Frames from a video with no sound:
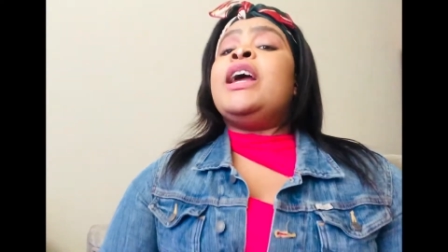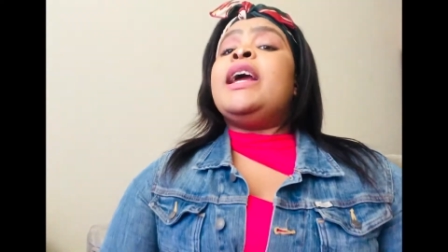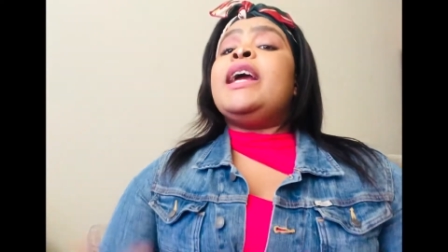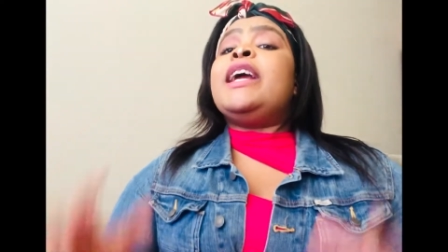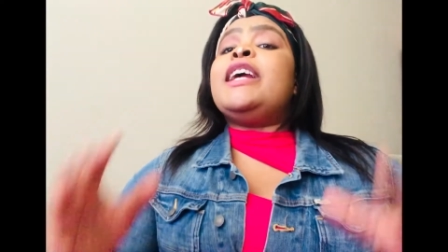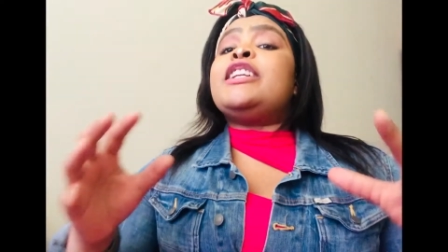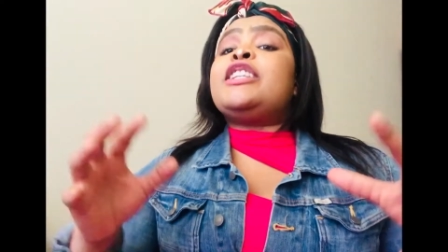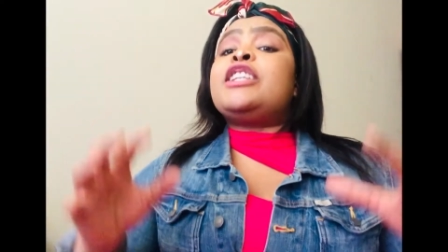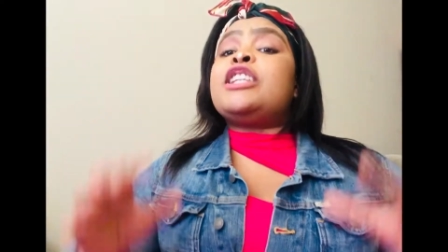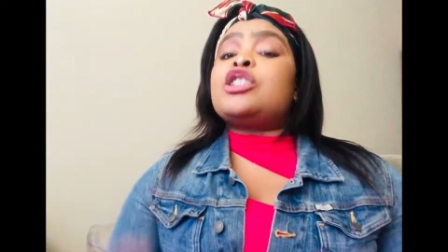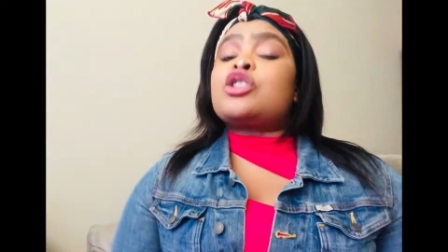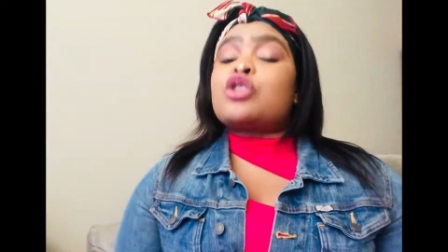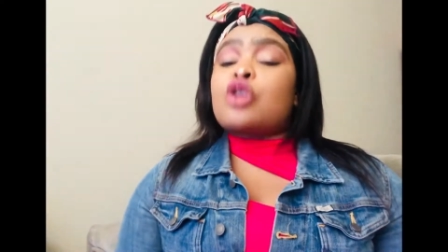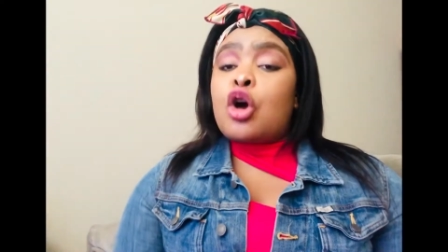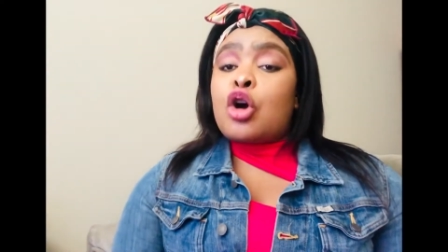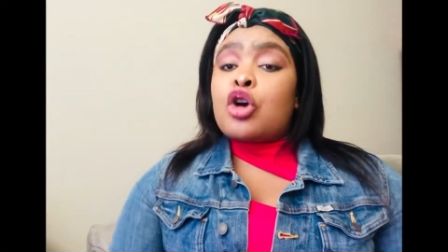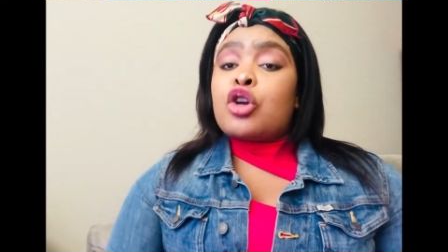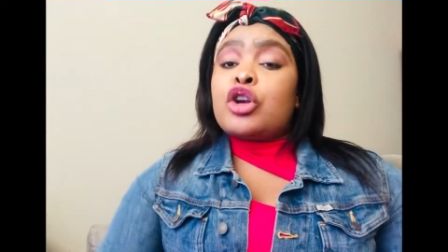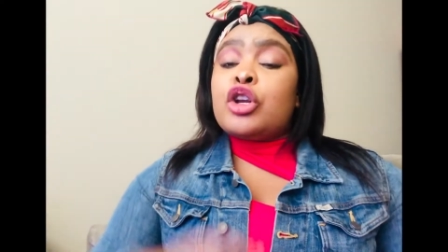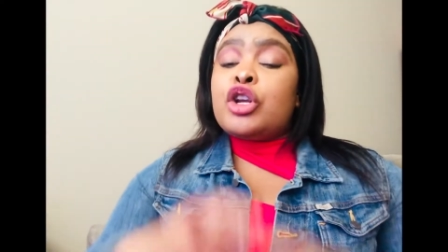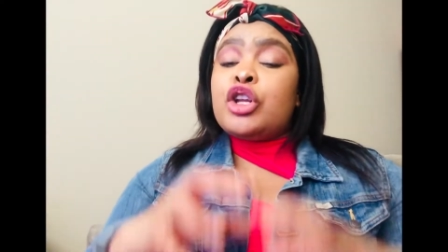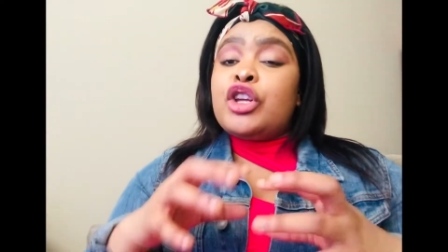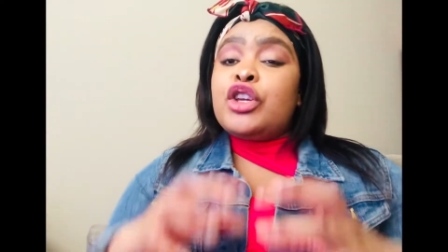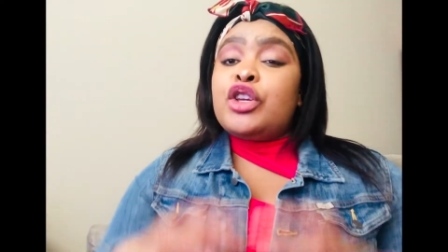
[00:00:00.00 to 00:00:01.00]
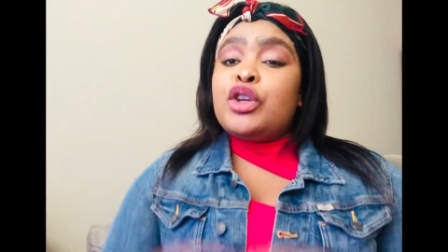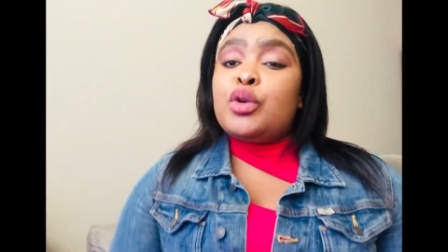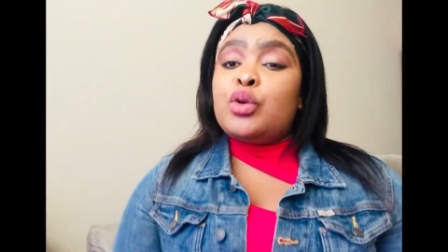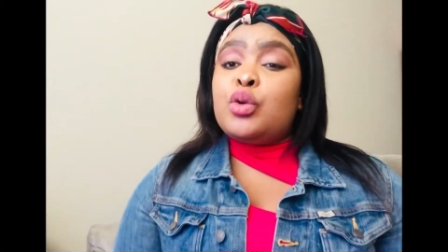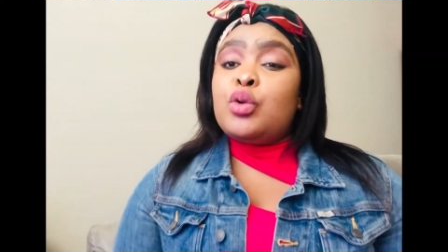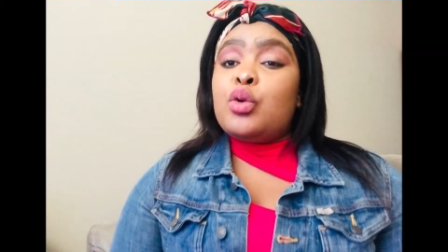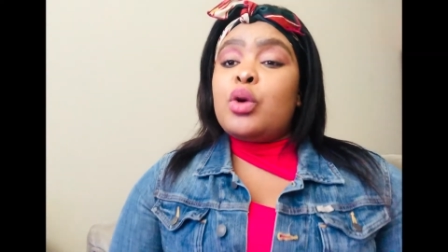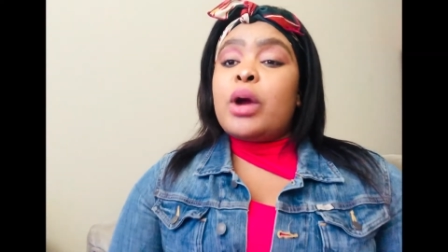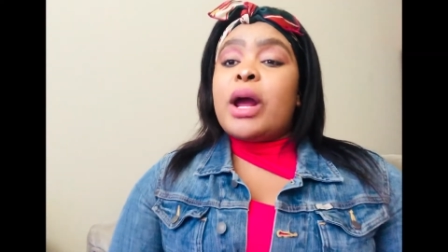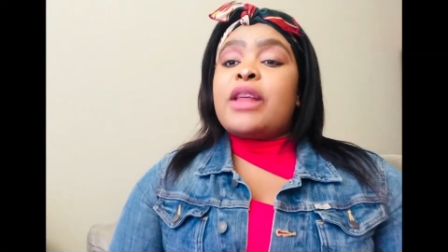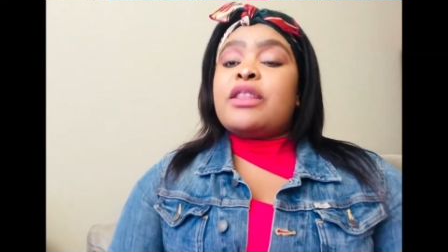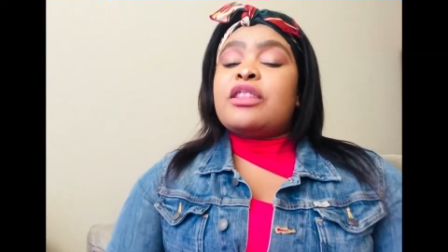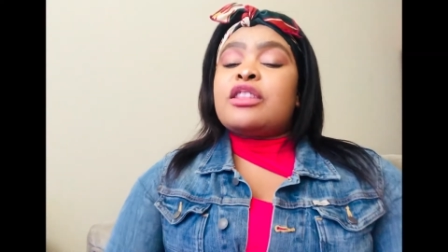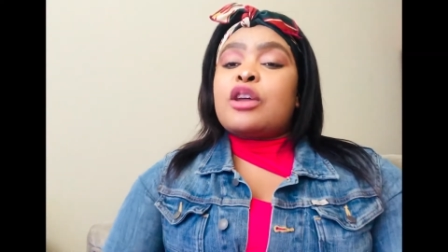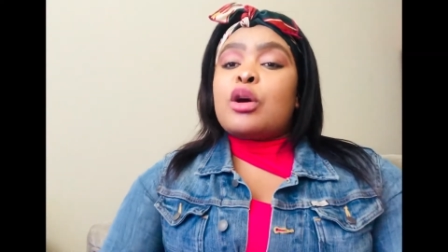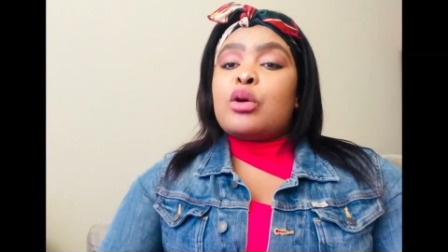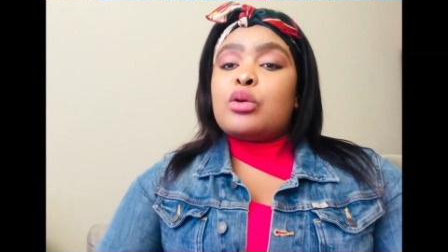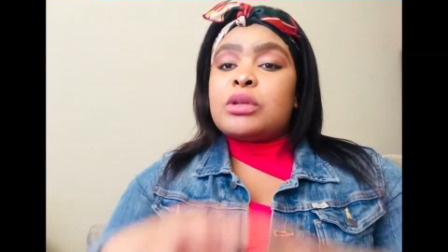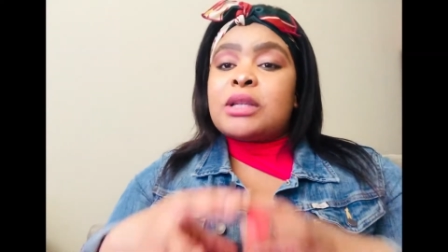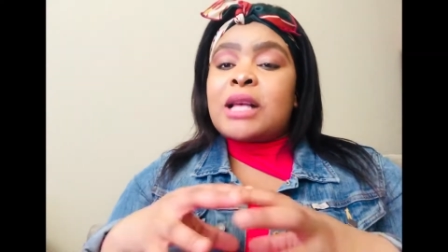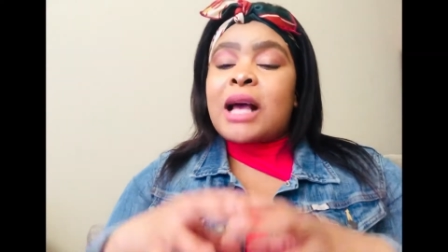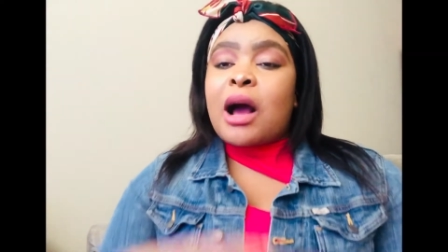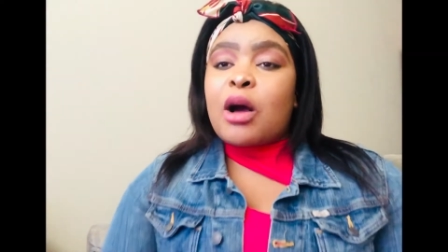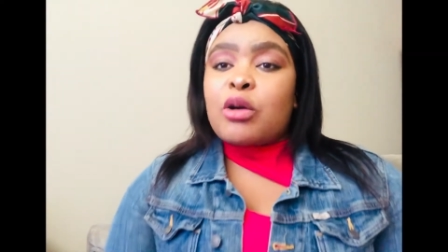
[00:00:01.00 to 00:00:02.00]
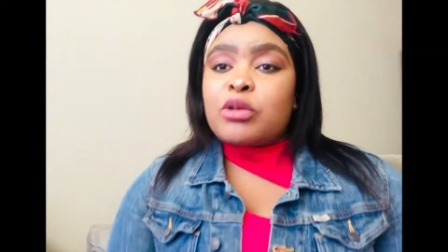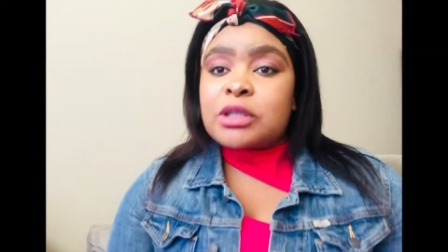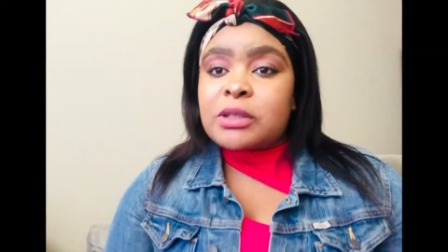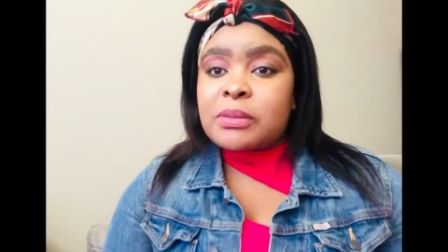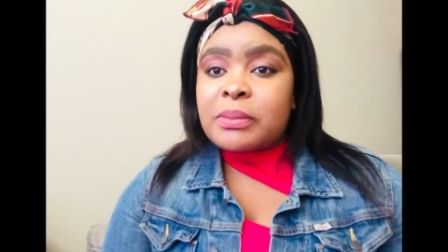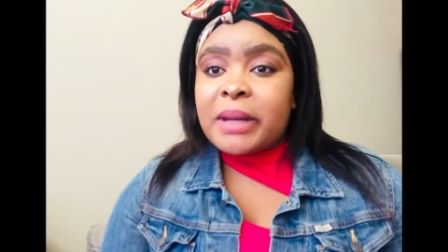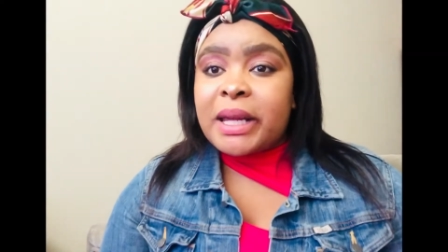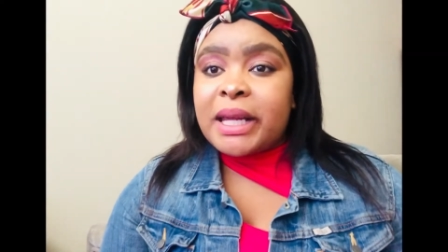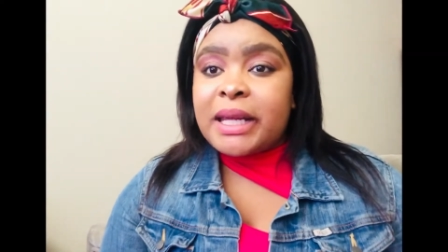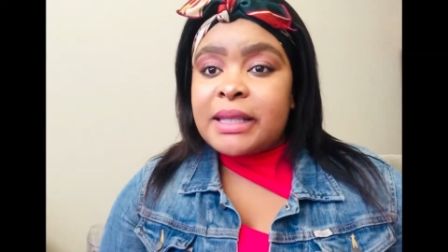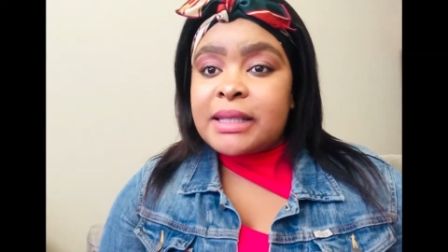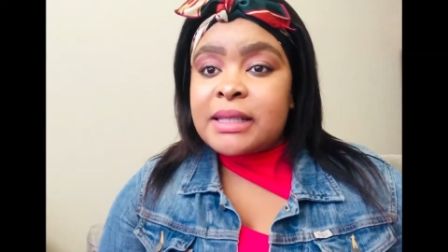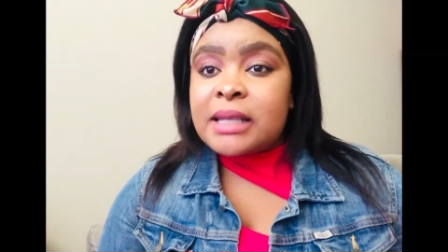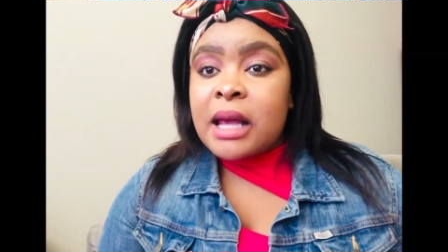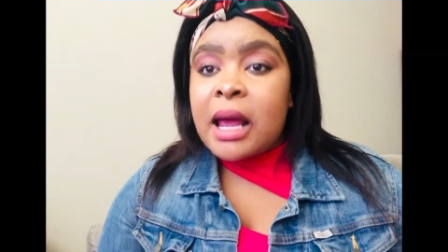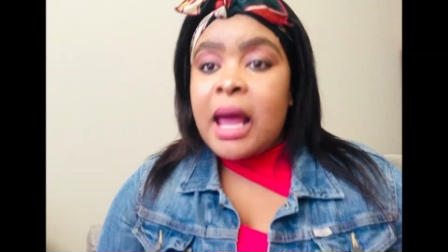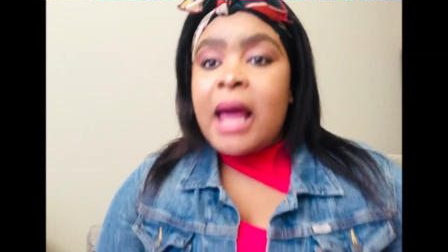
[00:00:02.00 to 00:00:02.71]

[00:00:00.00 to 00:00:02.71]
It is only you and those housemates.